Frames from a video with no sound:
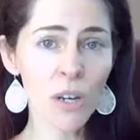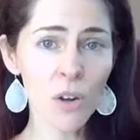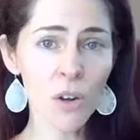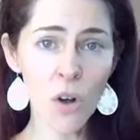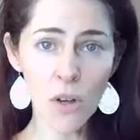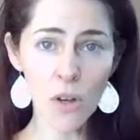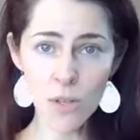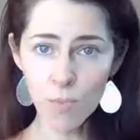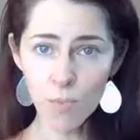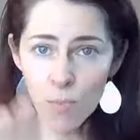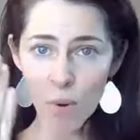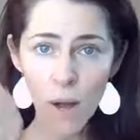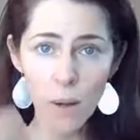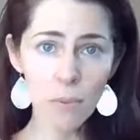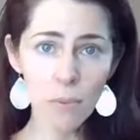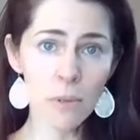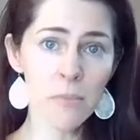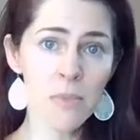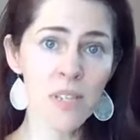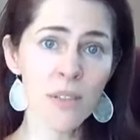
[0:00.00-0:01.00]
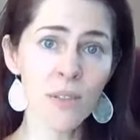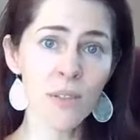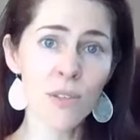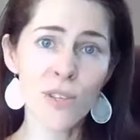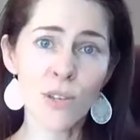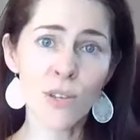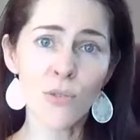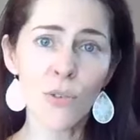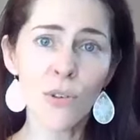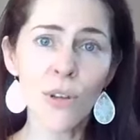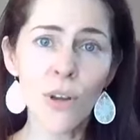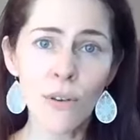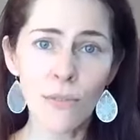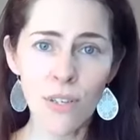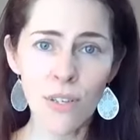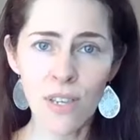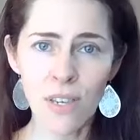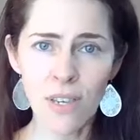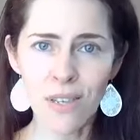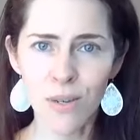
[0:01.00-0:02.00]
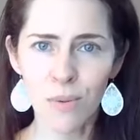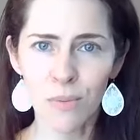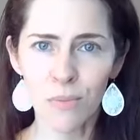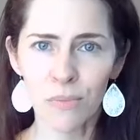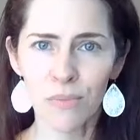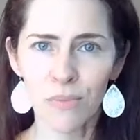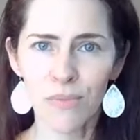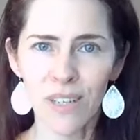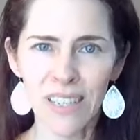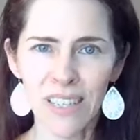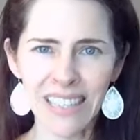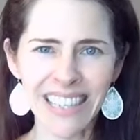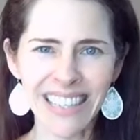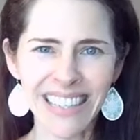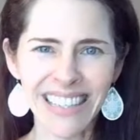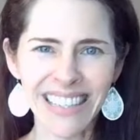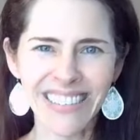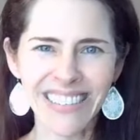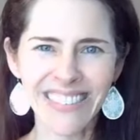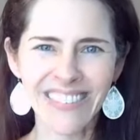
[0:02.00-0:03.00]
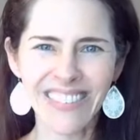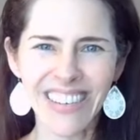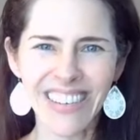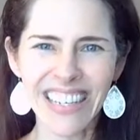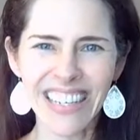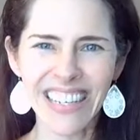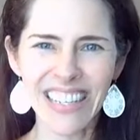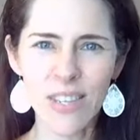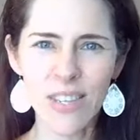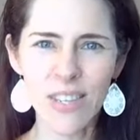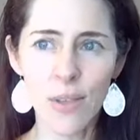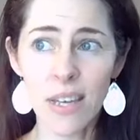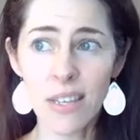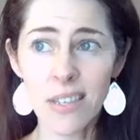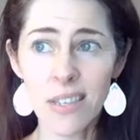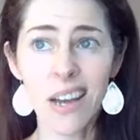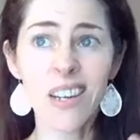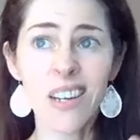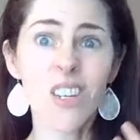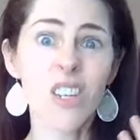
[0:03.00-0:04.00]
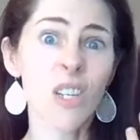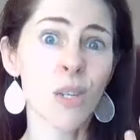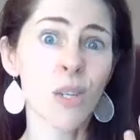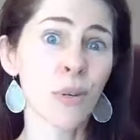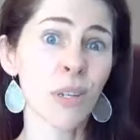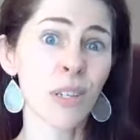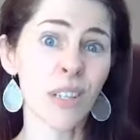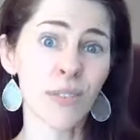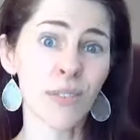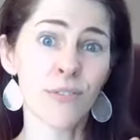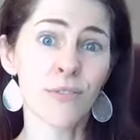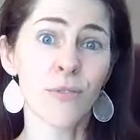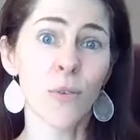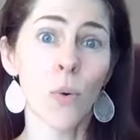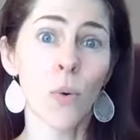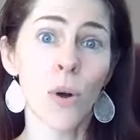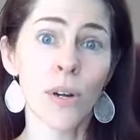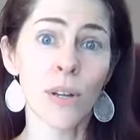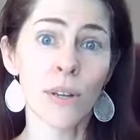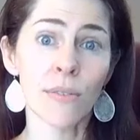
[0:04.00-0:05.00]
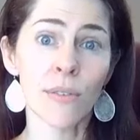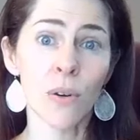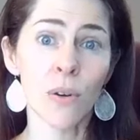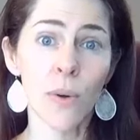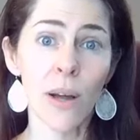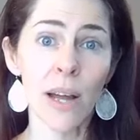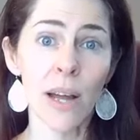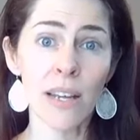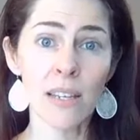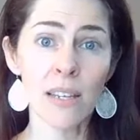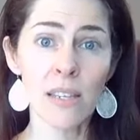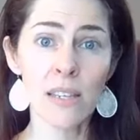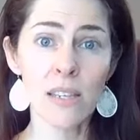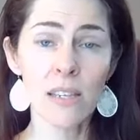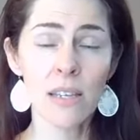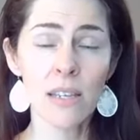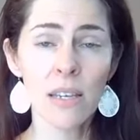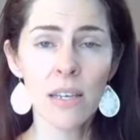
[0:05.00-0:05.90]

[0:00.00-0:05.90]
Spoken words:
cause problems in the central nervous system again, right? So that's actually really 4 different ways.